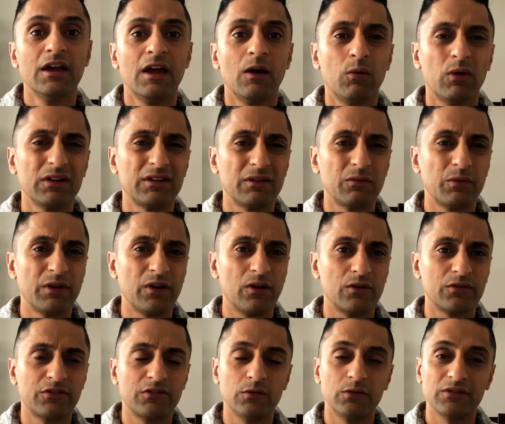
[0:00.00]
And what we
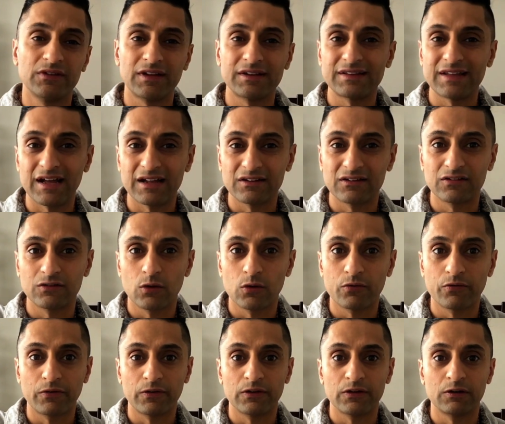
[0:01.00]
also do is let that
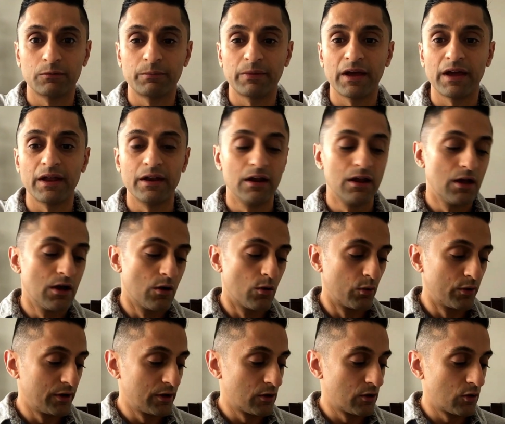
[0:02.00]
soak for a little bit.
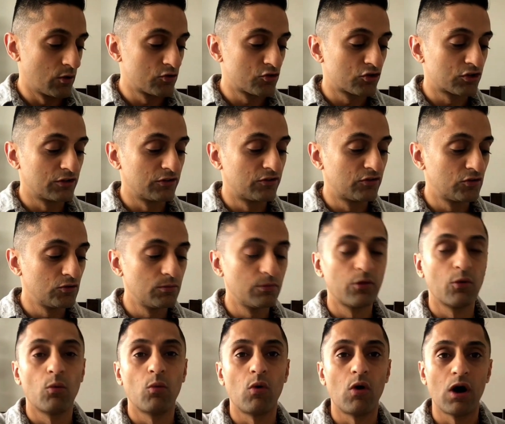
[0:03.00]
We'll consume
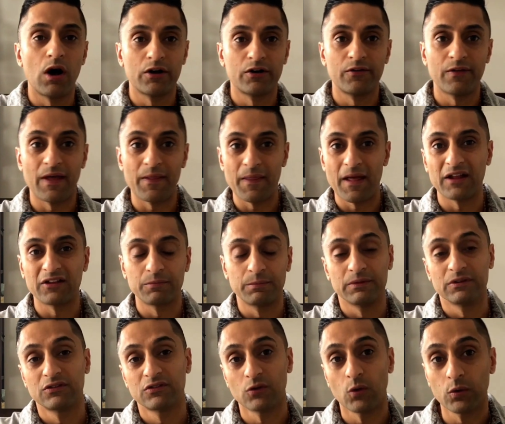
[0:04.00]
the water that that's
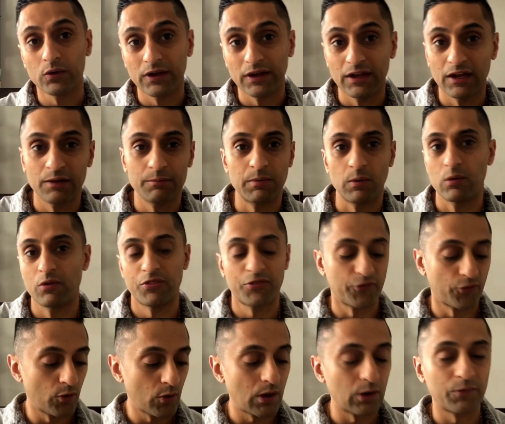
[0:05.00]
been soaking in, but we'll
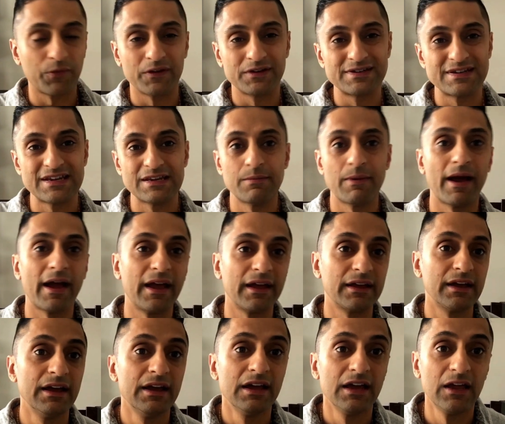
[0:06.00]
throw out the tea
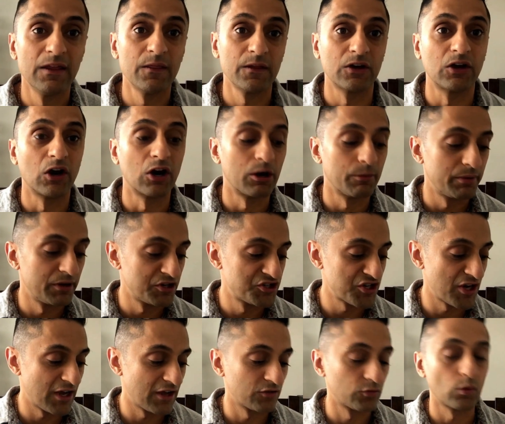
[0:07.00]
bag in the
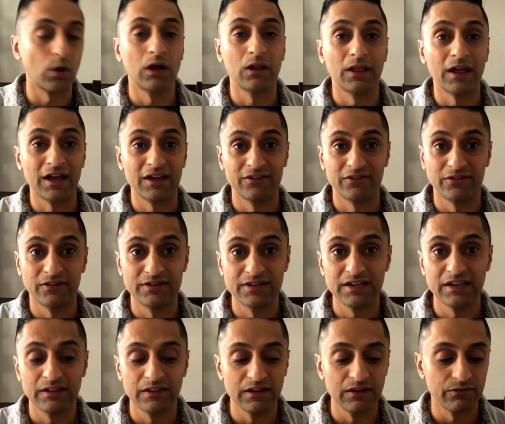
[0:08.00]
garbage as well as the
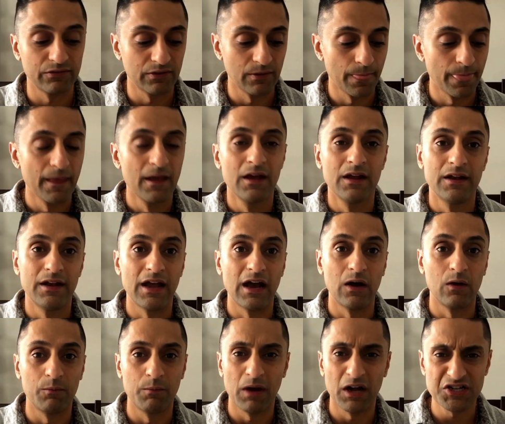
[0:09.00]
tea leaves.
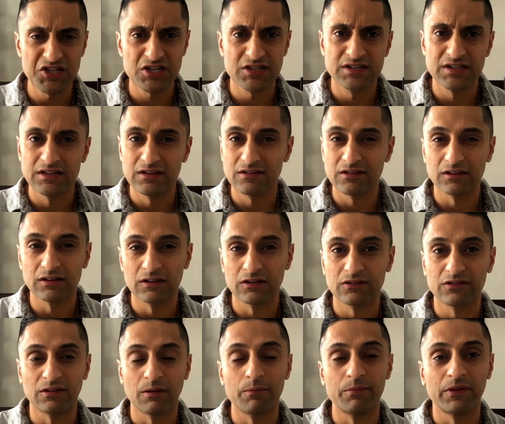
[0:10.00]
Now, matcha tea is a little
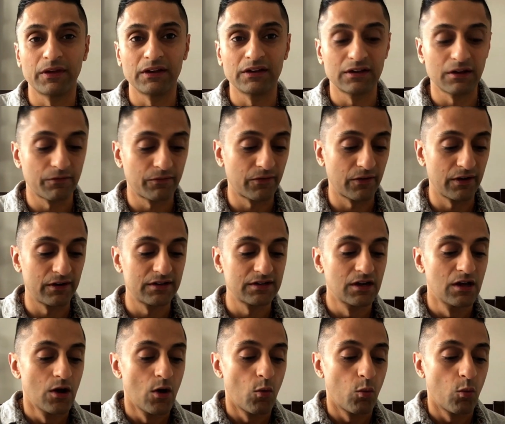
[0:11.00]
something different.